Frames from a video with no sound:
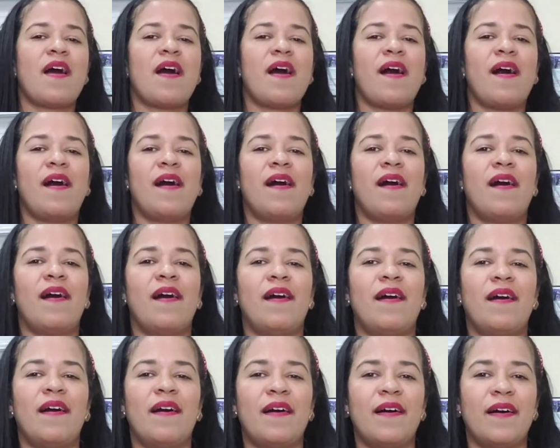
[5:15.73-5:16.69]

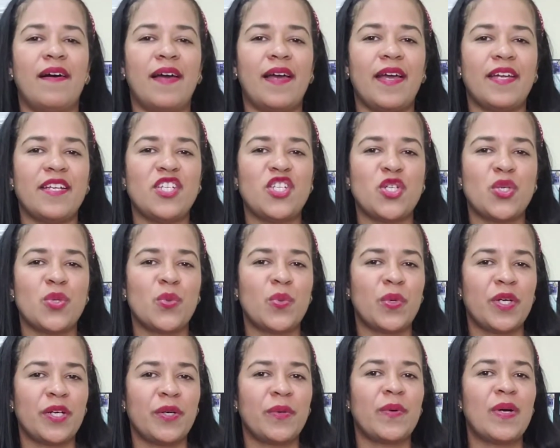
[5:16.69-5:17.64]
and you
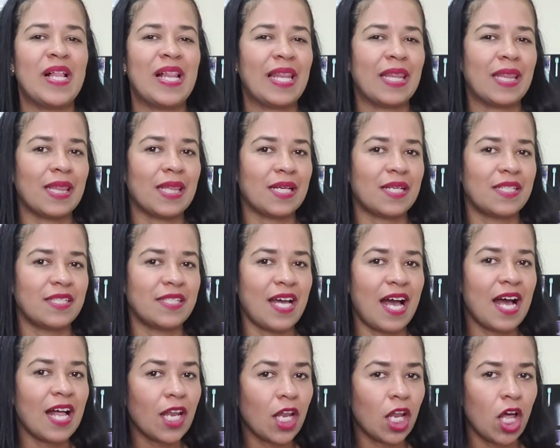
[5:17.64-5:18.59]
will learn
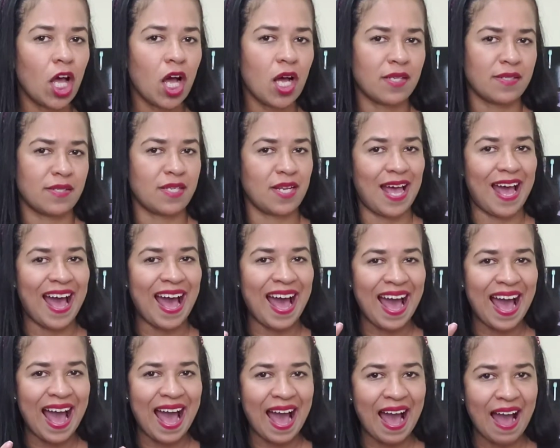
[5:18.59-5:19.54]
a lot
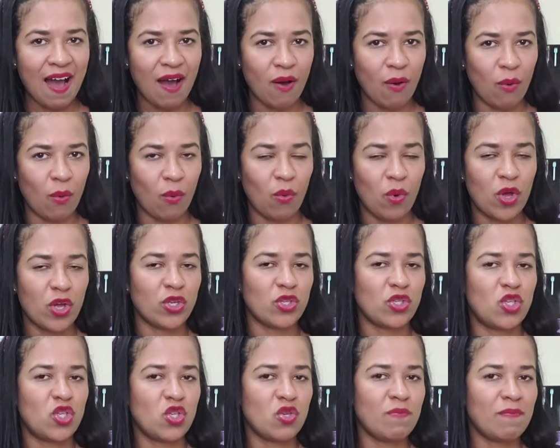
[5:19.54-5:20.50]
how
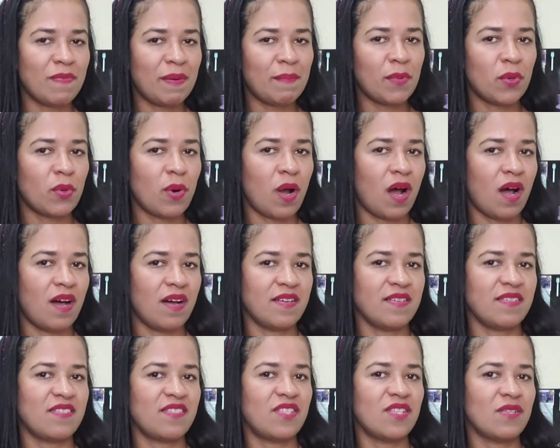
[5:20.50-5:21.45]
to
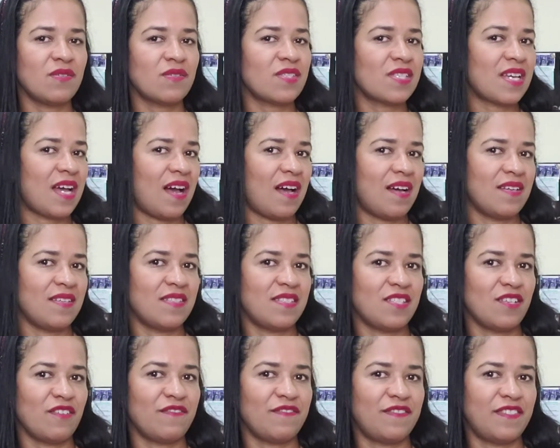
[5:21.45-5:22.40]
memorize those
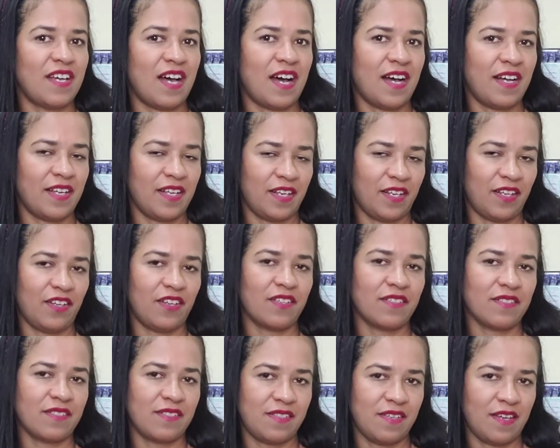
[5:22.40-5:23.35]
kinds of
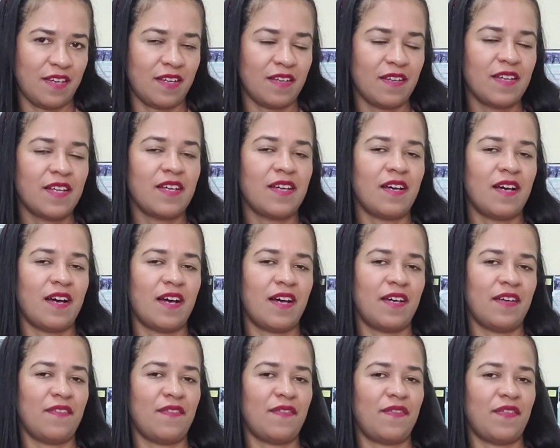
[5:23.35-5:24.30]
dialogues, yeah?
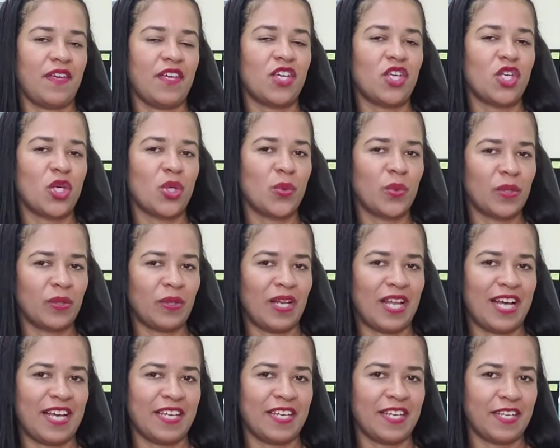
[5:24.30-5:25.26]
I think you will
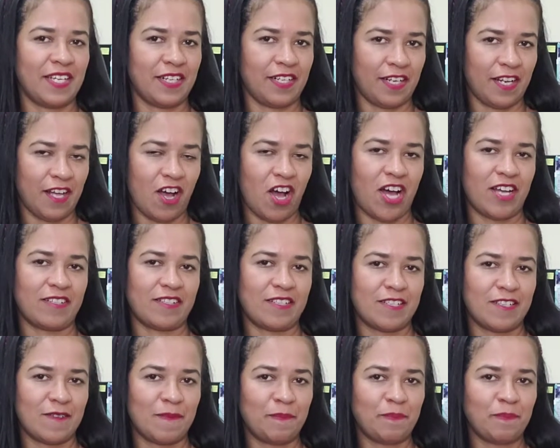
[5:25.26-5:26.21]
like it a lot.